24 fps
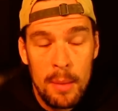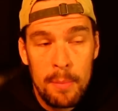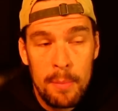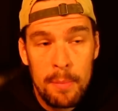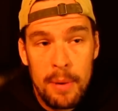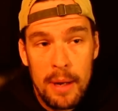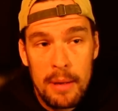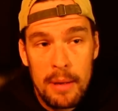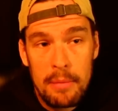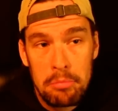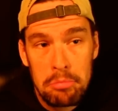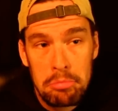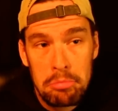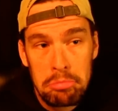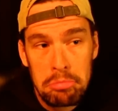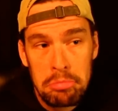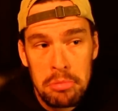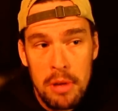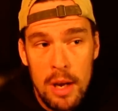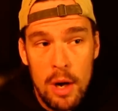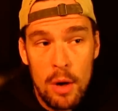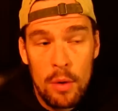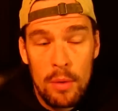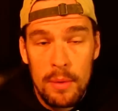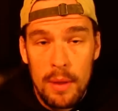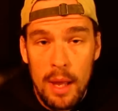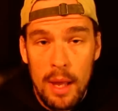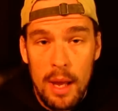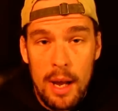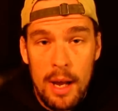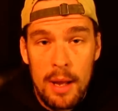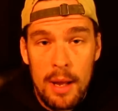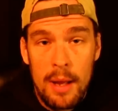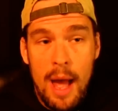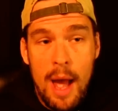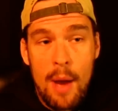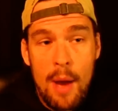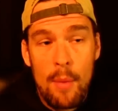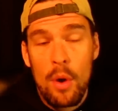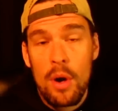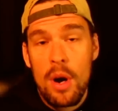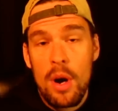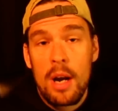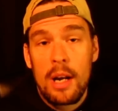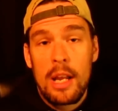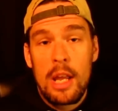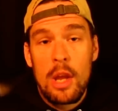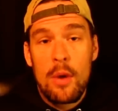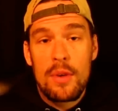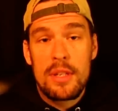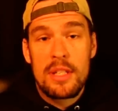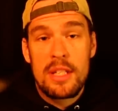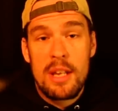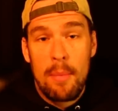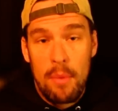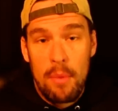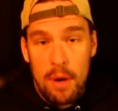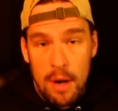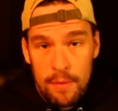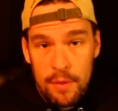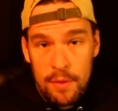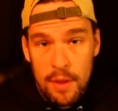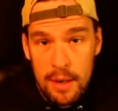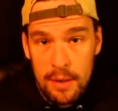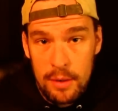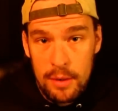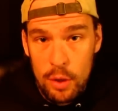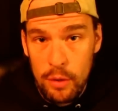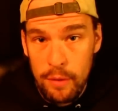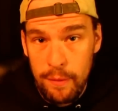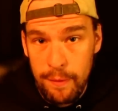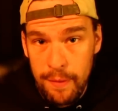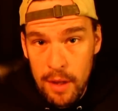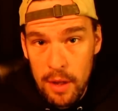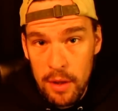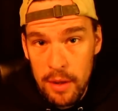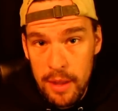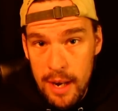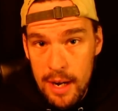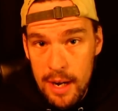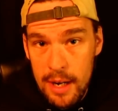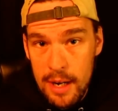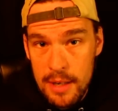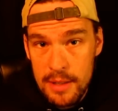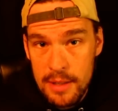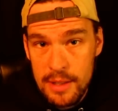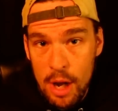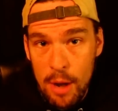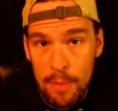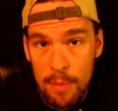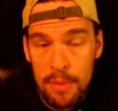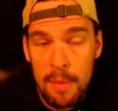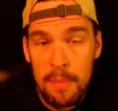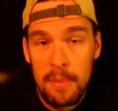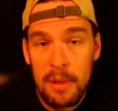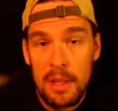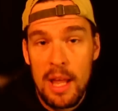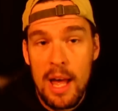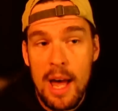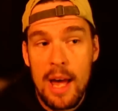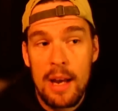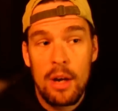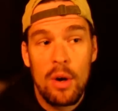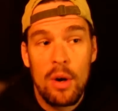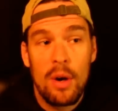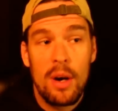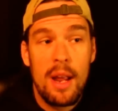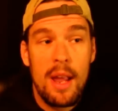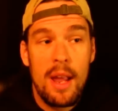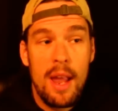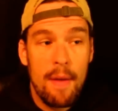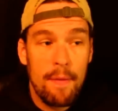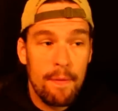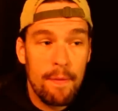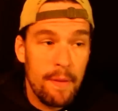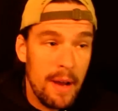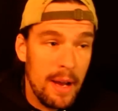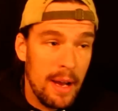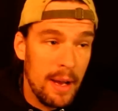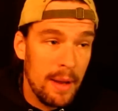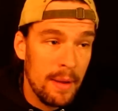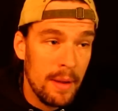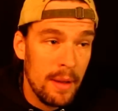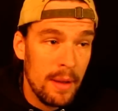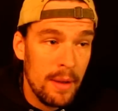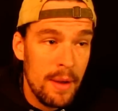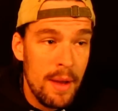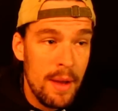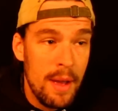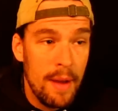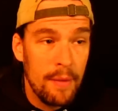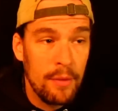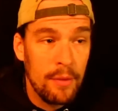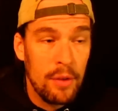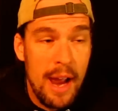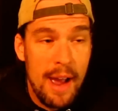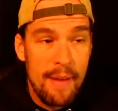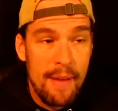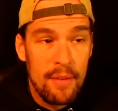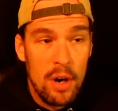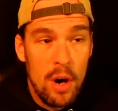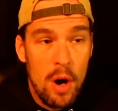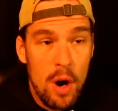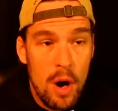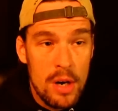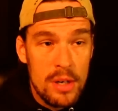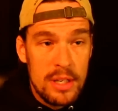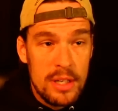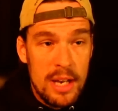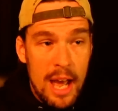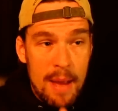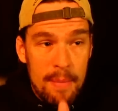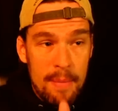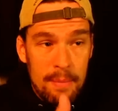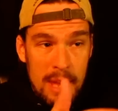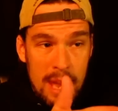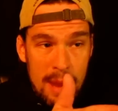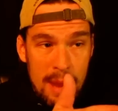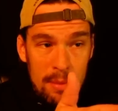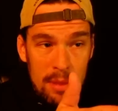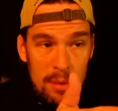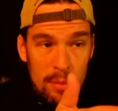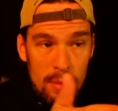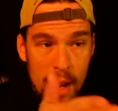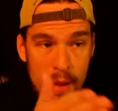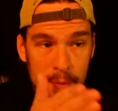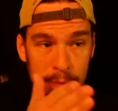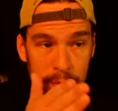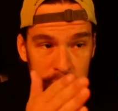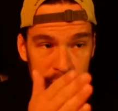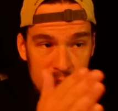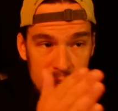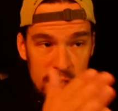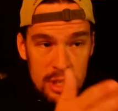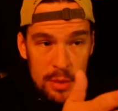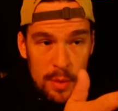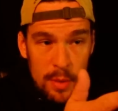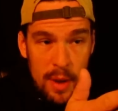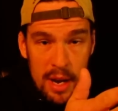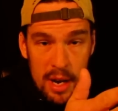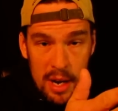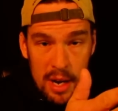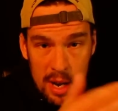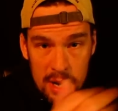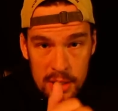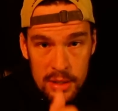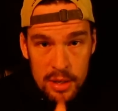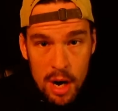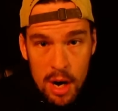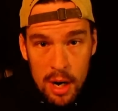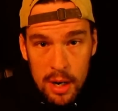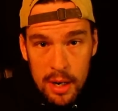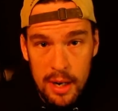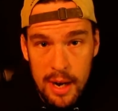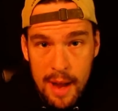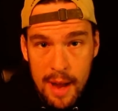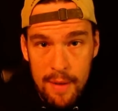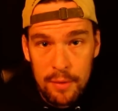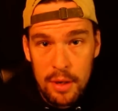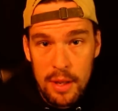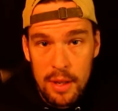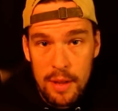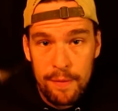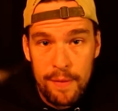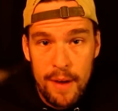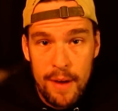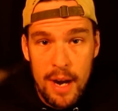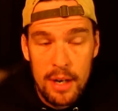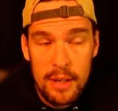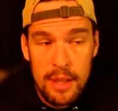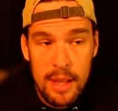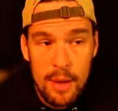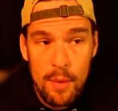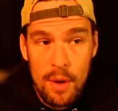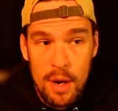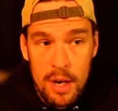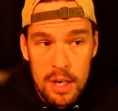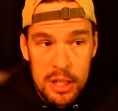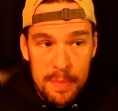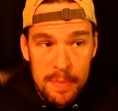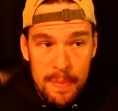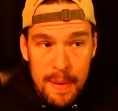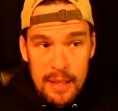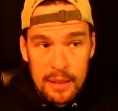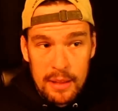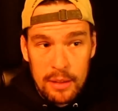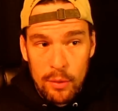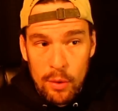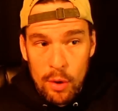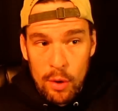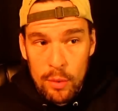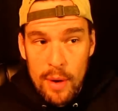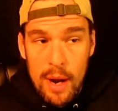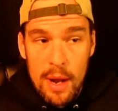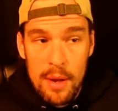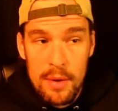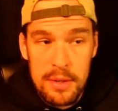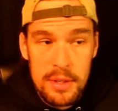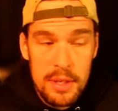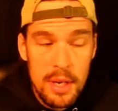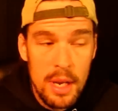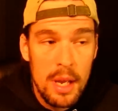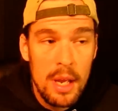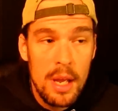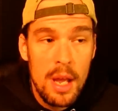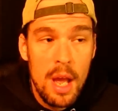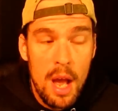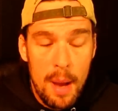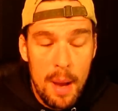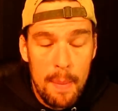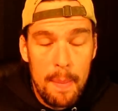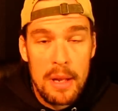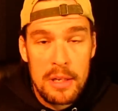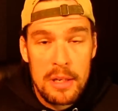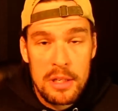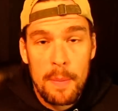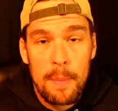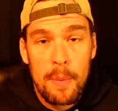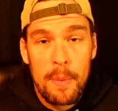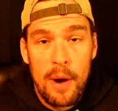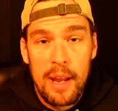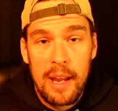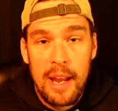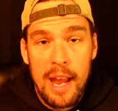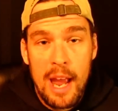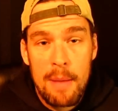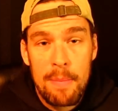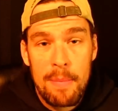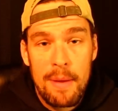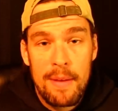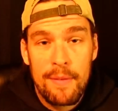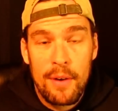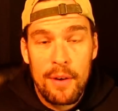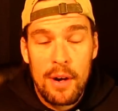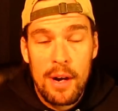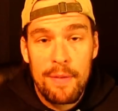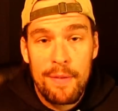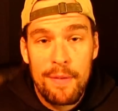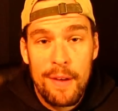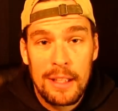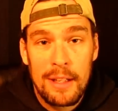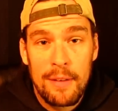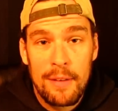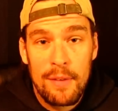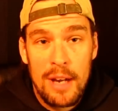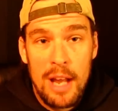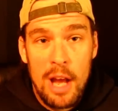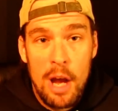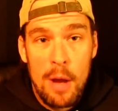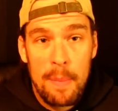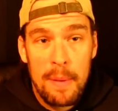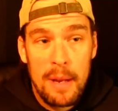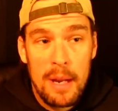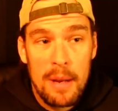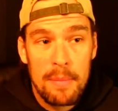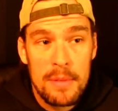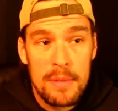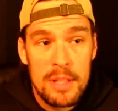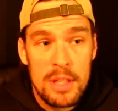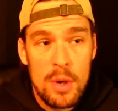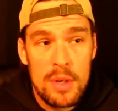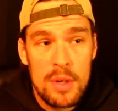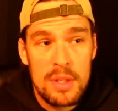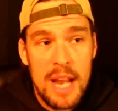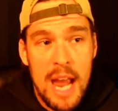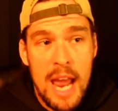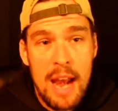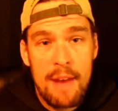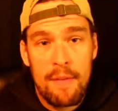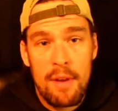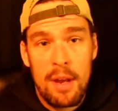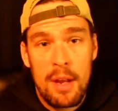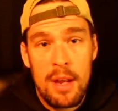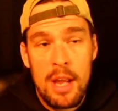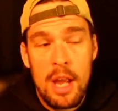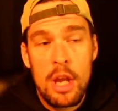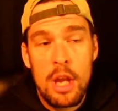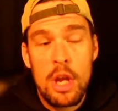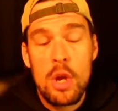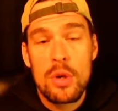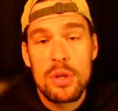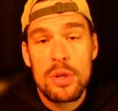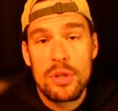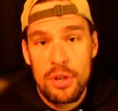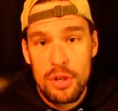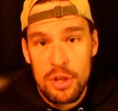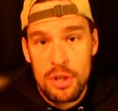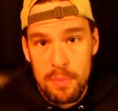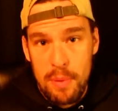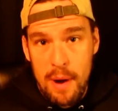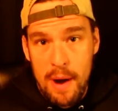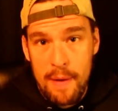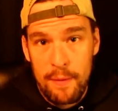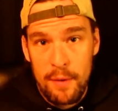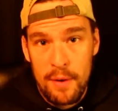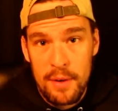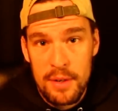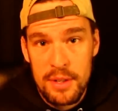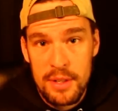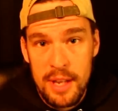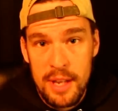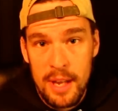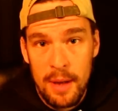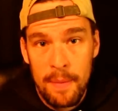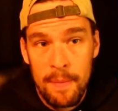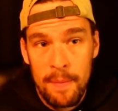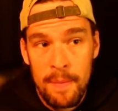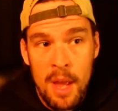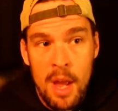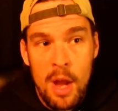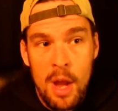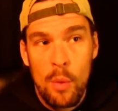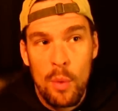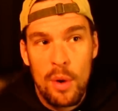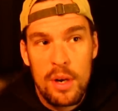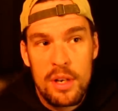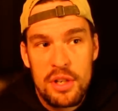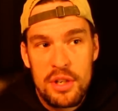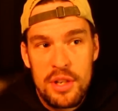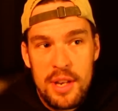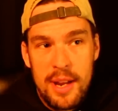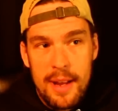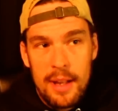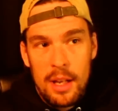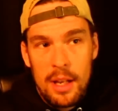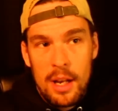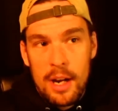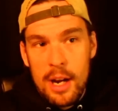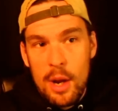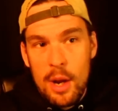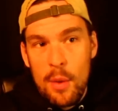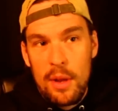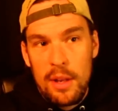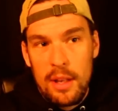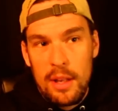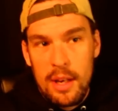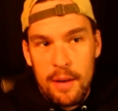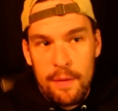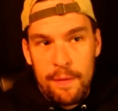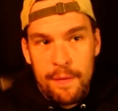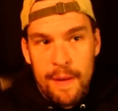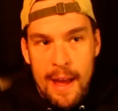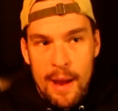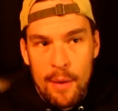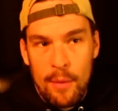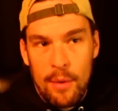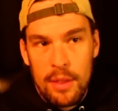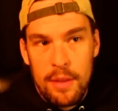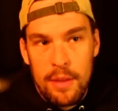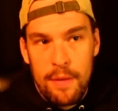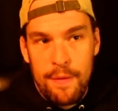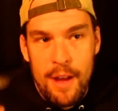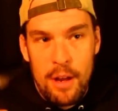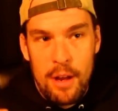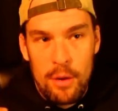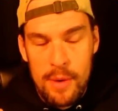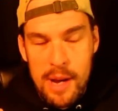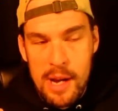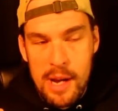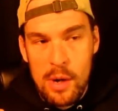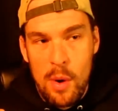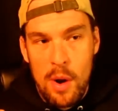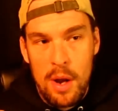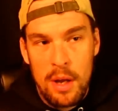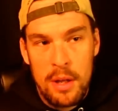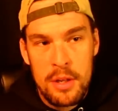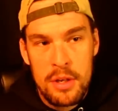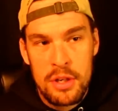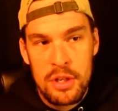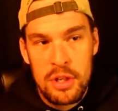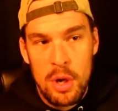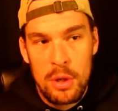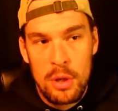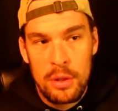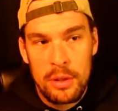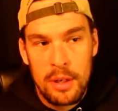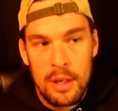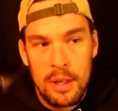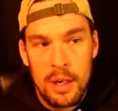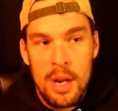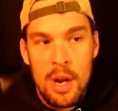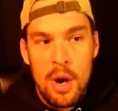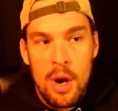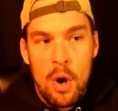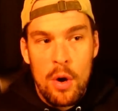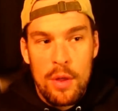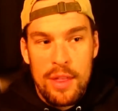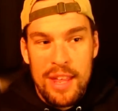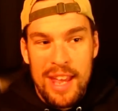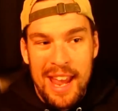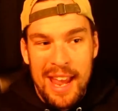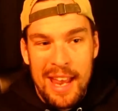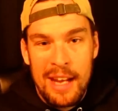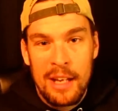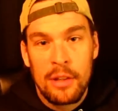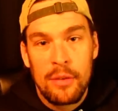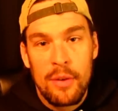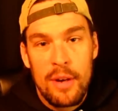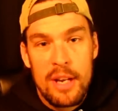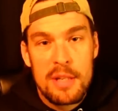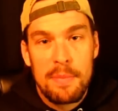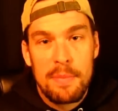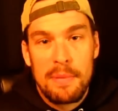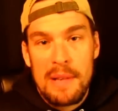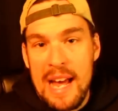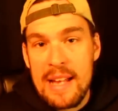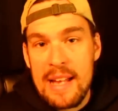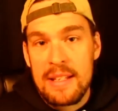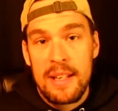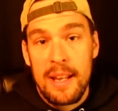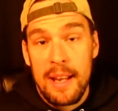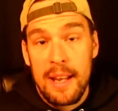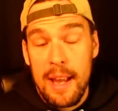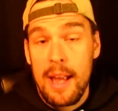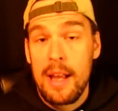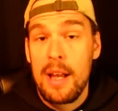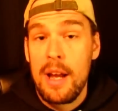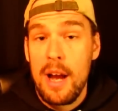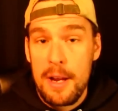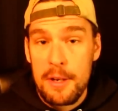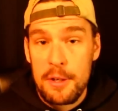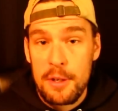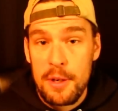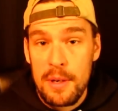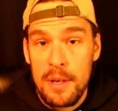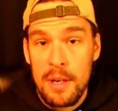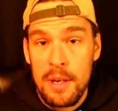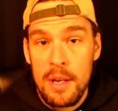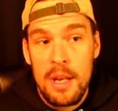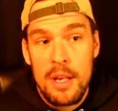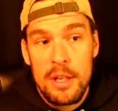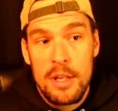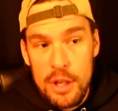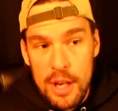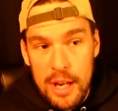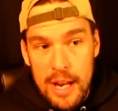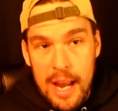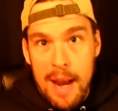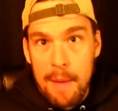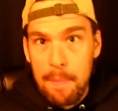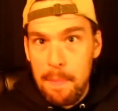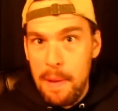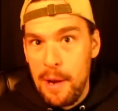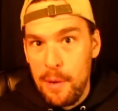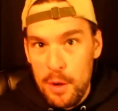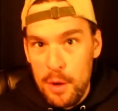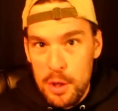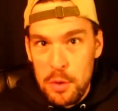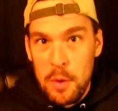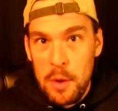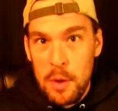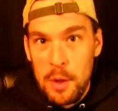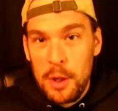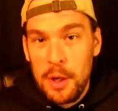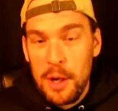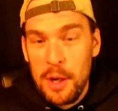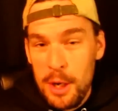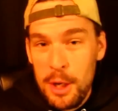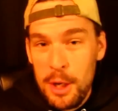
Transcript: But you know, uh, I won't argue with someone if they do feel that it does help them a lot, or if uh, if they're having a hard time keeping the rifle situated on target after they fire and they want to spot their own rounds, a muzzle brake can be very effective in helping them. So it's kind of a, user's preference deal. Which deal are you willing to fight with, the felt recoil in the shoulder or the increased blasting concussion? So you got to pick which one you're